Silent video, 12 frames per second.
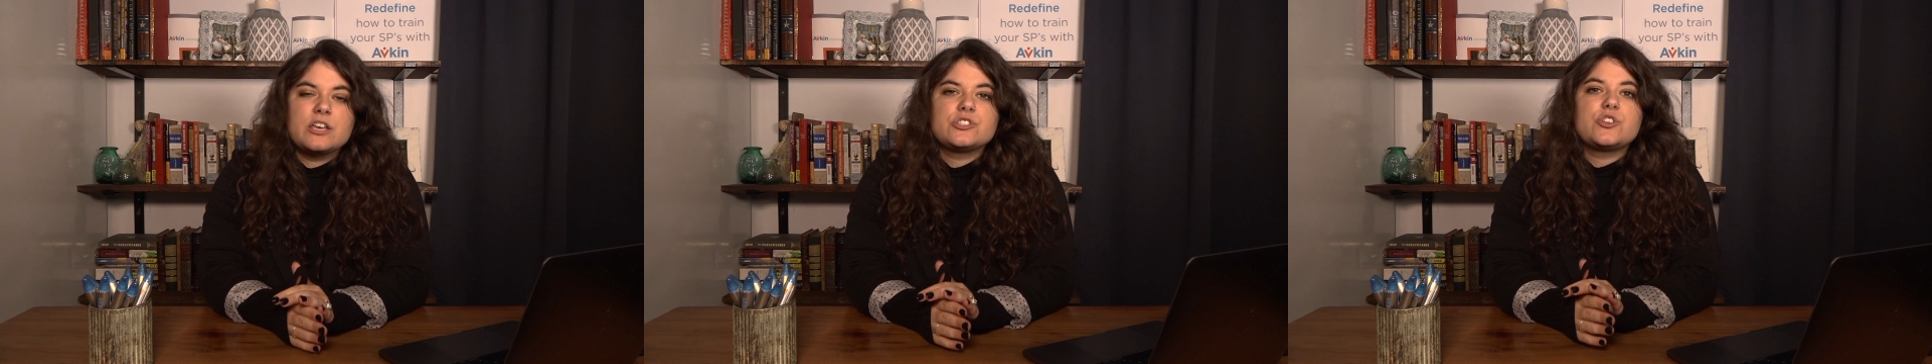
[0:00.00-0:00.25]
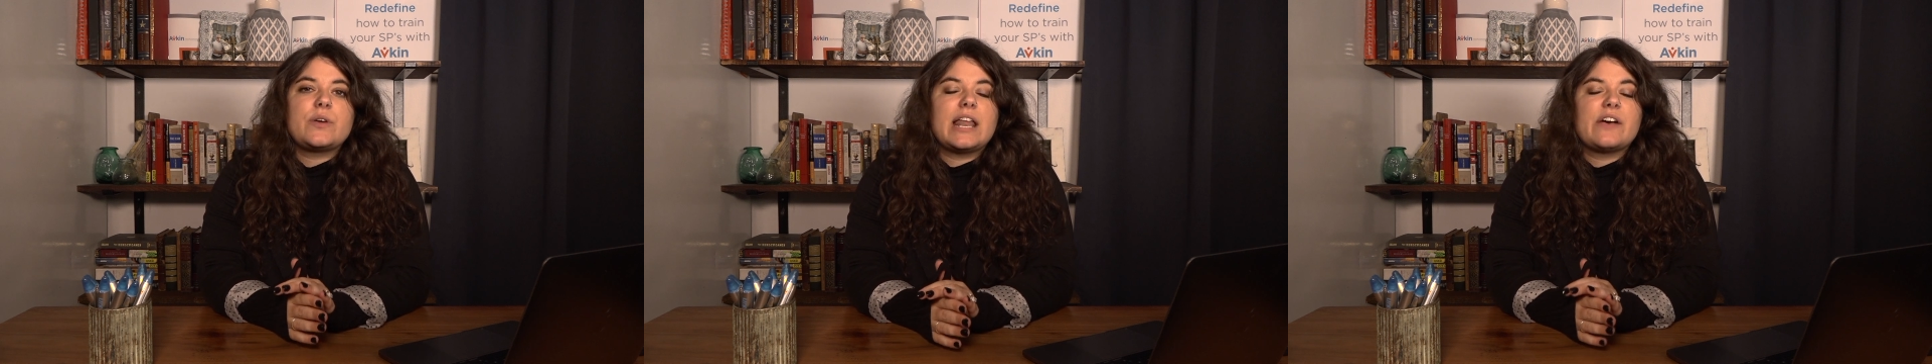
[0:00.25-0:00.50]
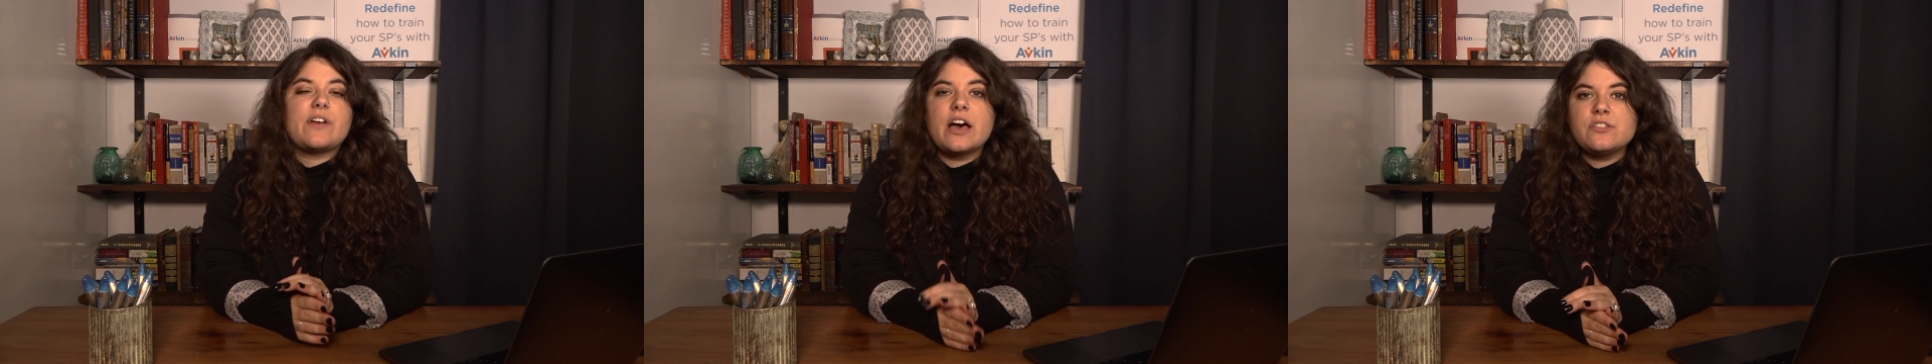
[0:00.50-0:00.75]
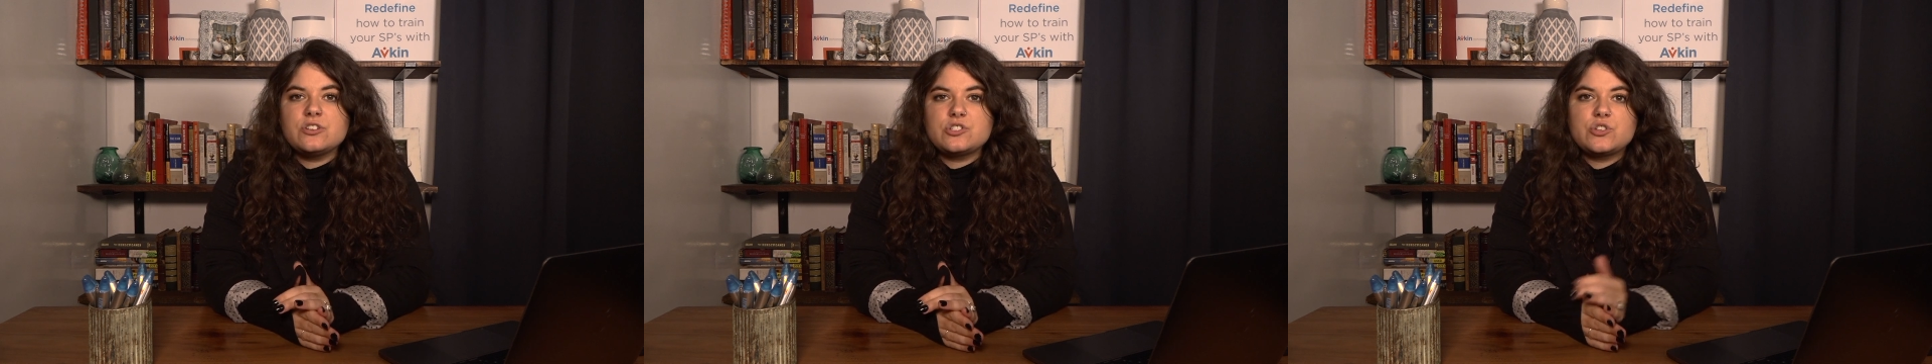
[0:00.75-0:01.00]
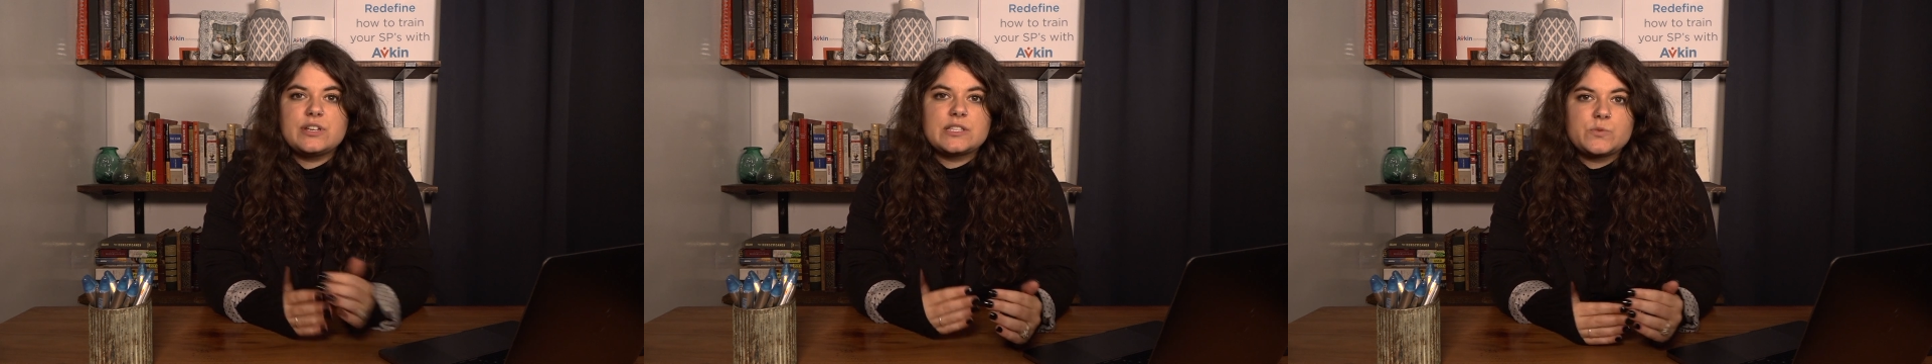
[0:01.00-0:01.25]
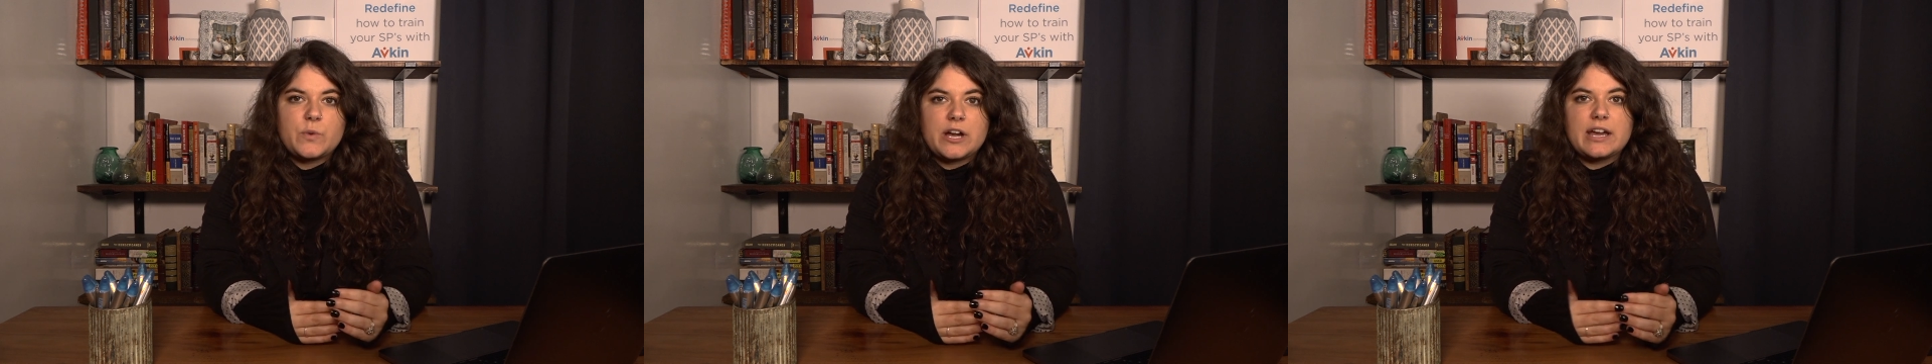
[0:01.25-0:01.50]
So you can have other
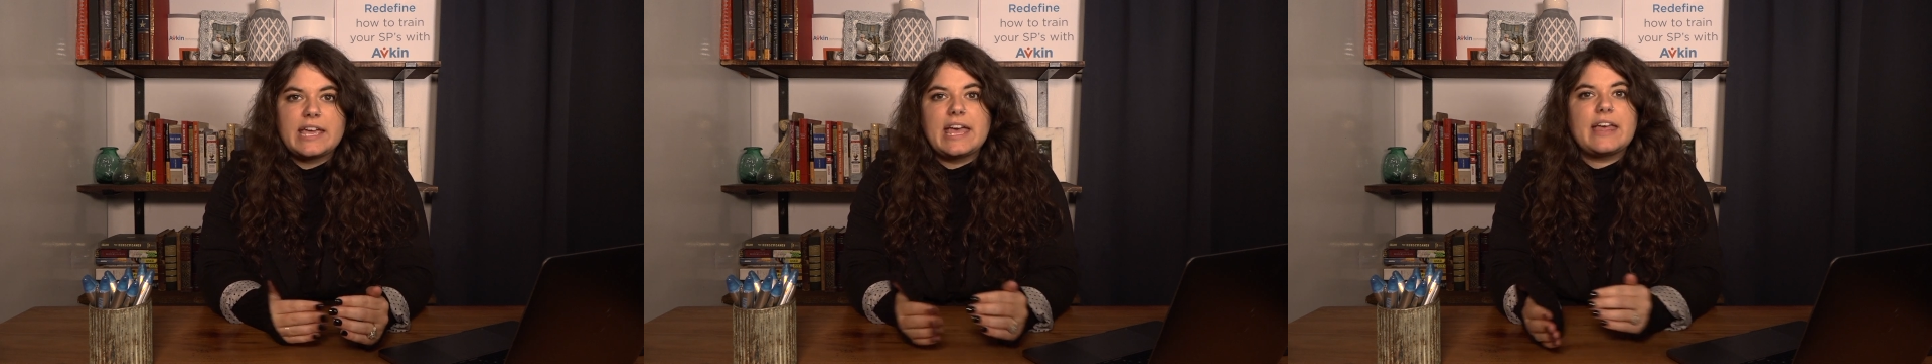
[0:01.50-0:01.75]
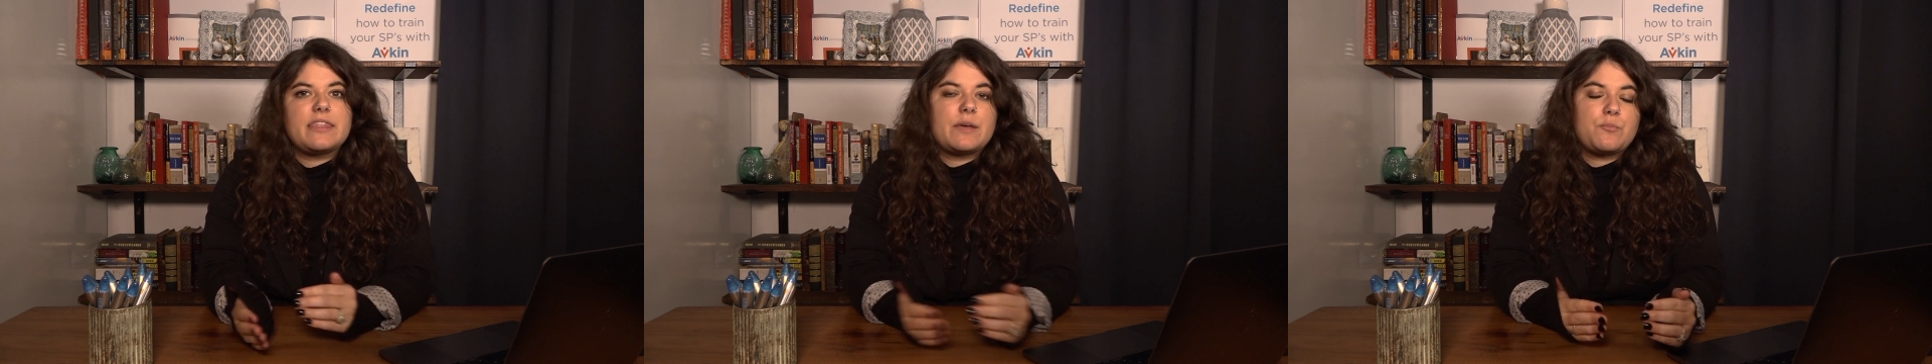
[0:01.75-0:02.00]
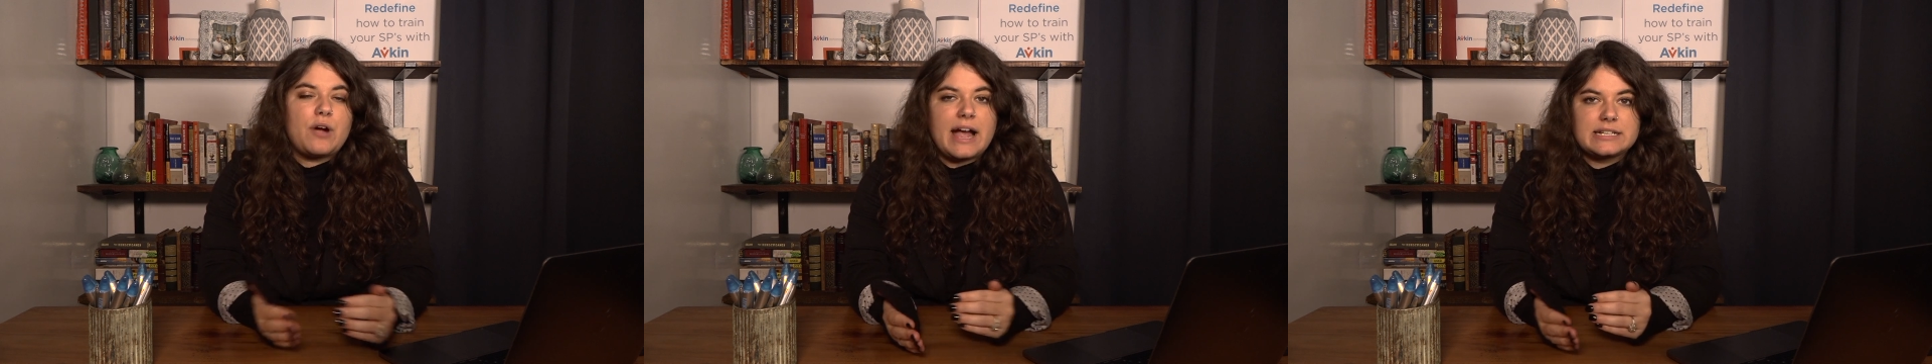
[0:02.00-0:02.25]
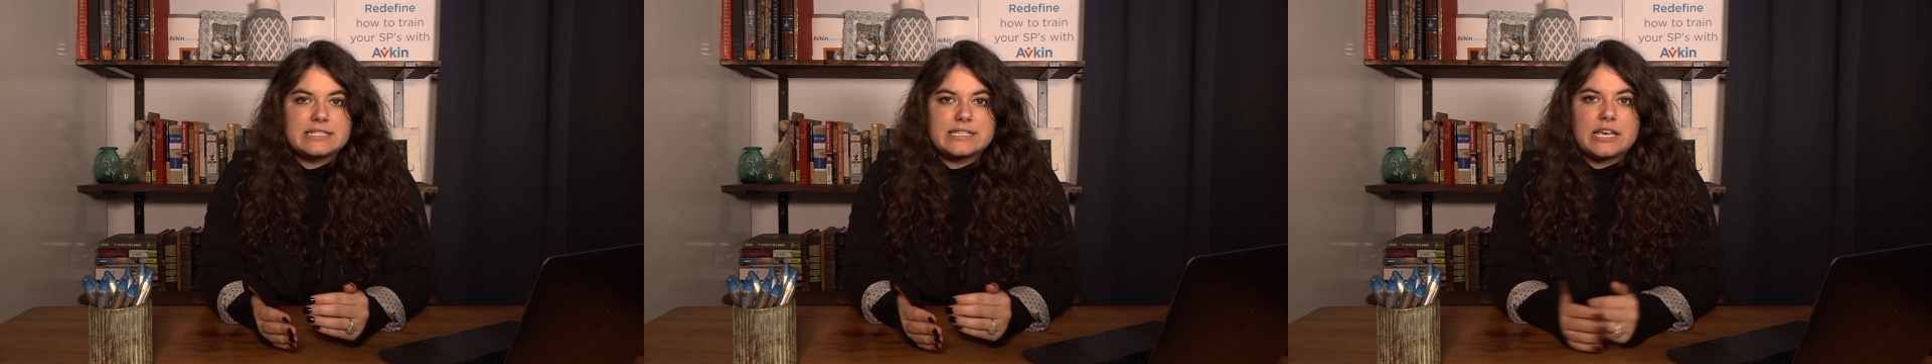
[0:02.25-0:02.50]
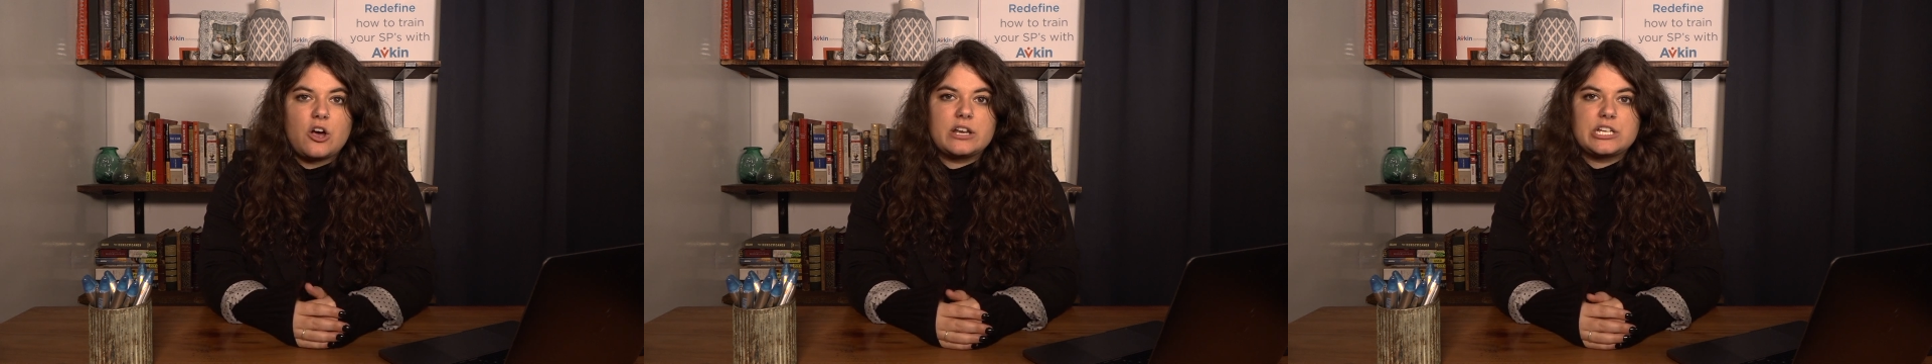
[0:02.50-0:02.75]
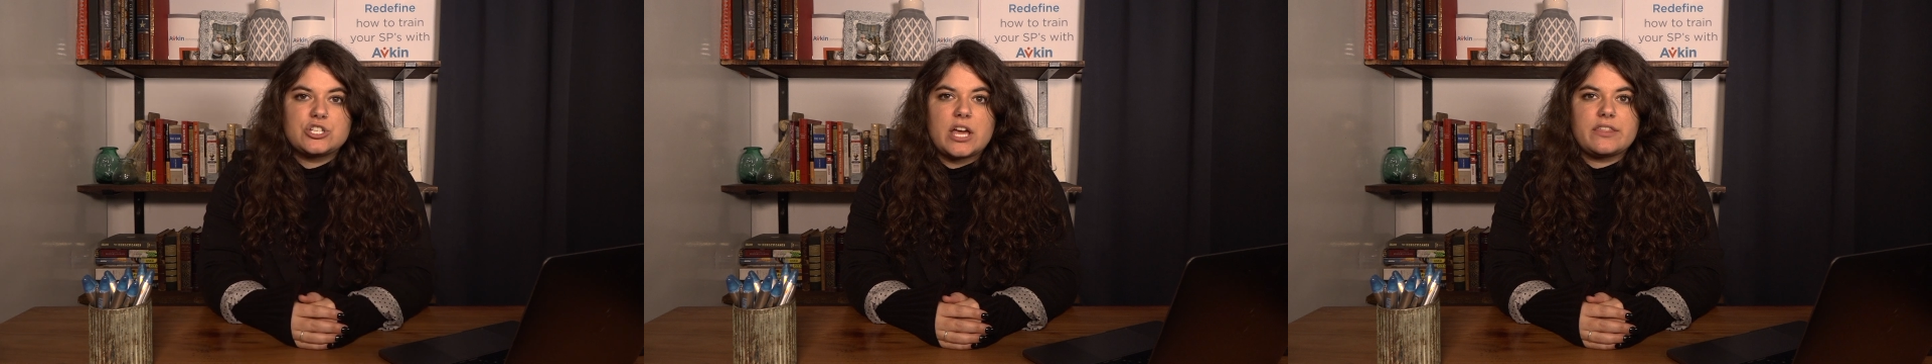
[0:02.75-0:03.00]
students wearing it and then practicing
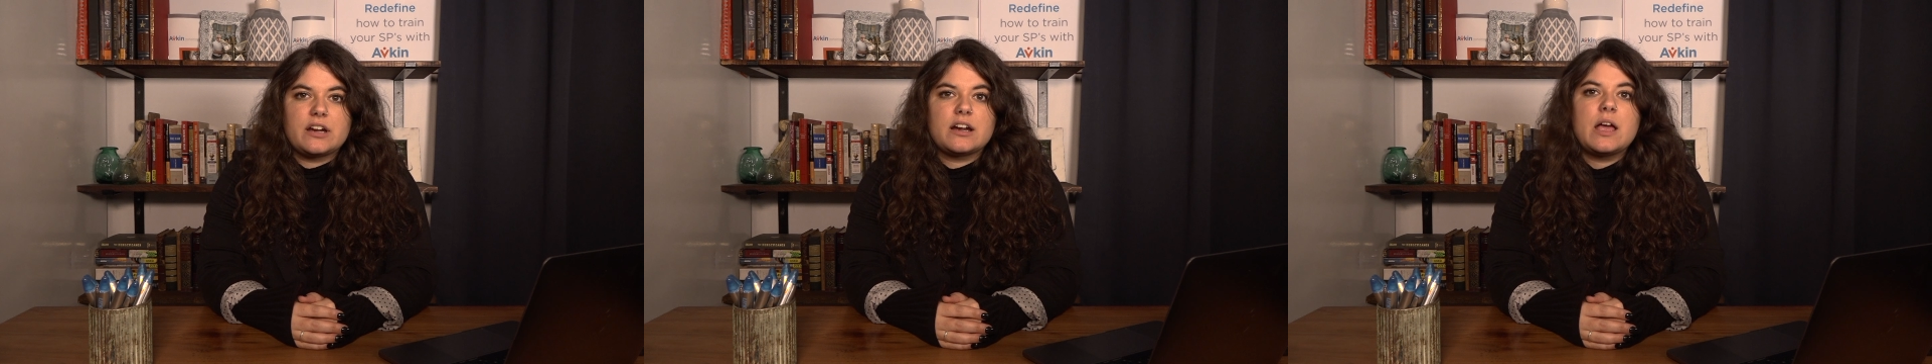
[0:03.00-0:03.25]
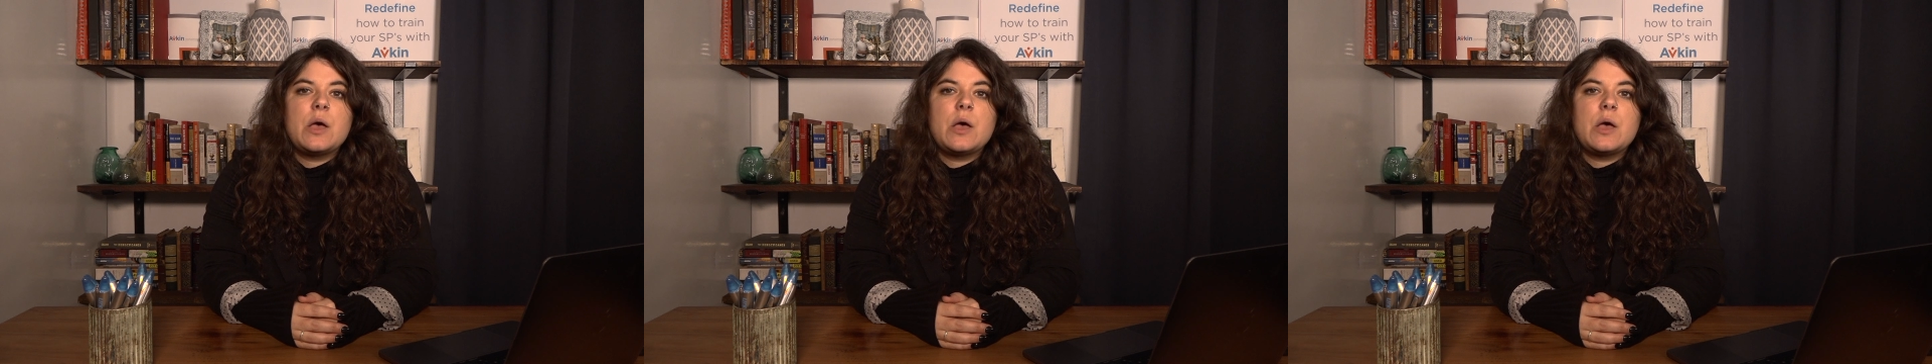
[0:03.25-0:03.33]
on each other,